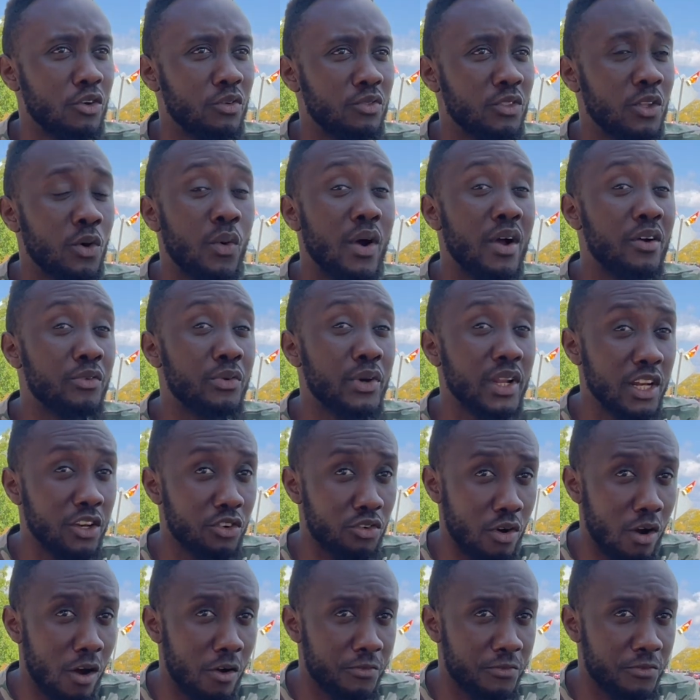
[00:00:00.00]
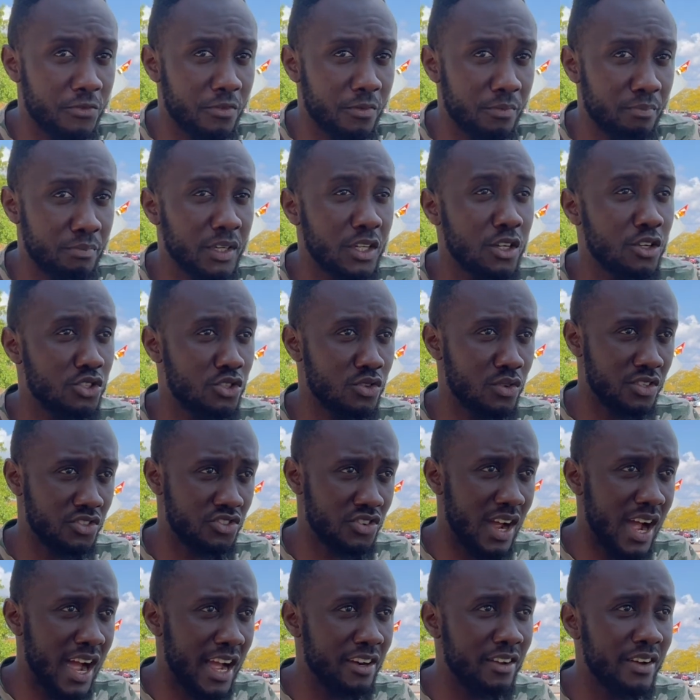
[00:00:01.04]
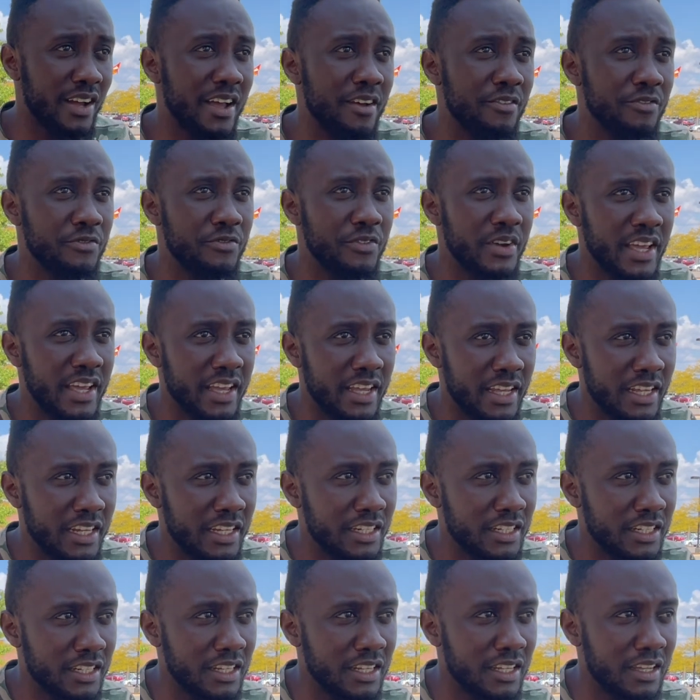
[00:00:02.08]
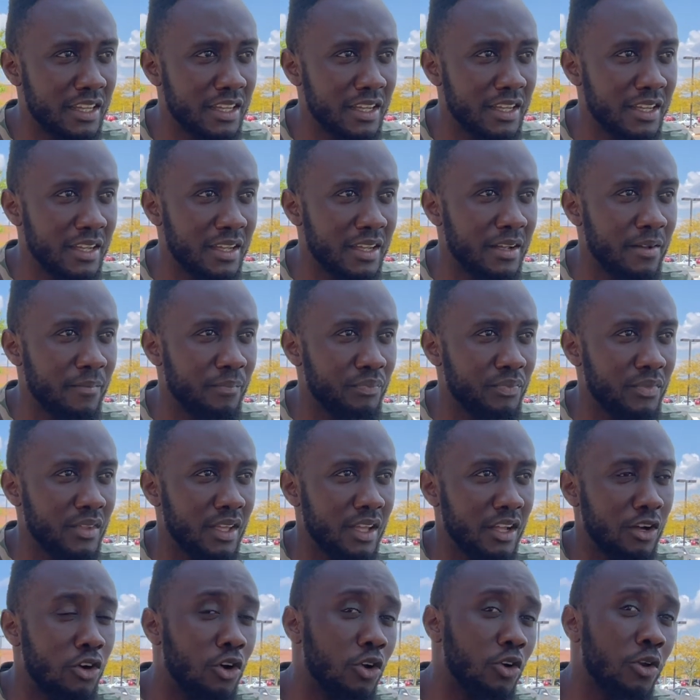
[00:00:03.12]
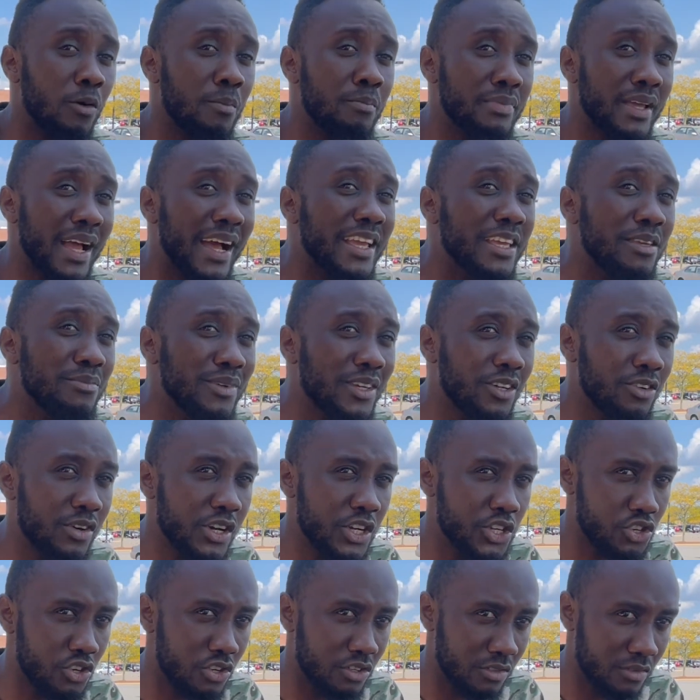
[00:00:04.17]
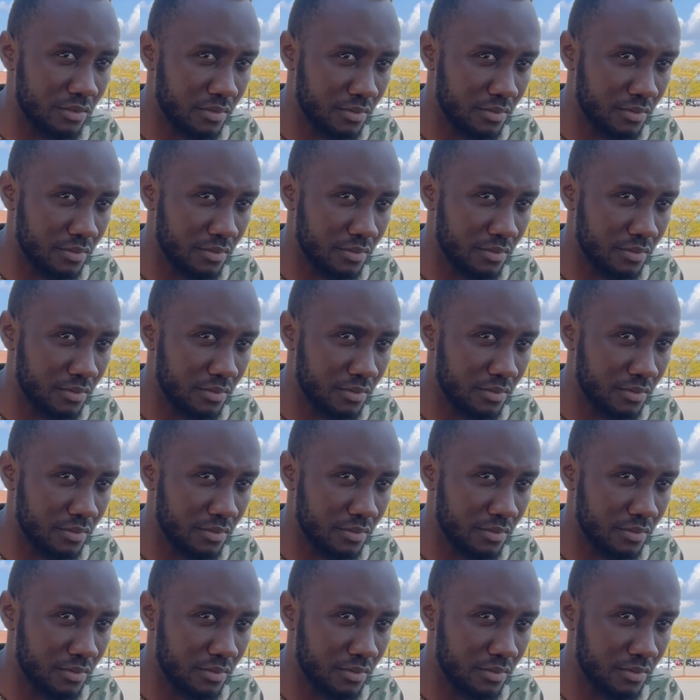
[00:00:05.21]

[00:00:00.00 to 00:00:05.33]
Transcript: were really rough because they were trying to evade Colombia immigration.